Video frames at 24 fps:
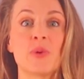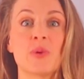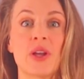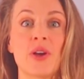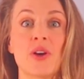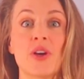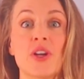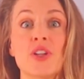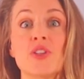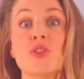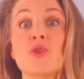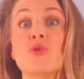we're
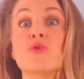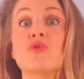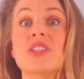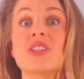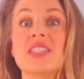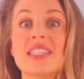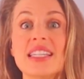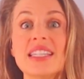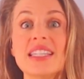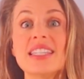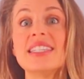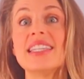going to
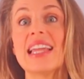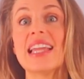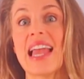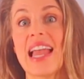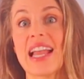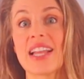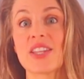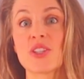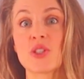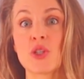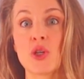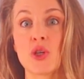resist
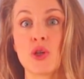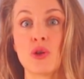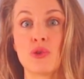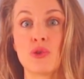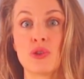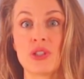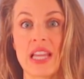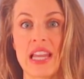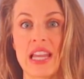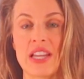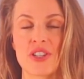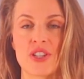external
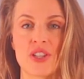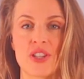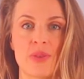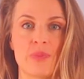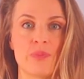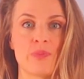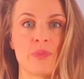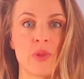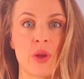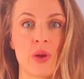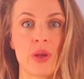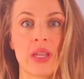rotation,
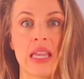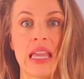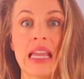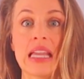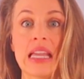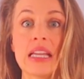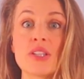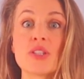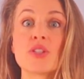okay?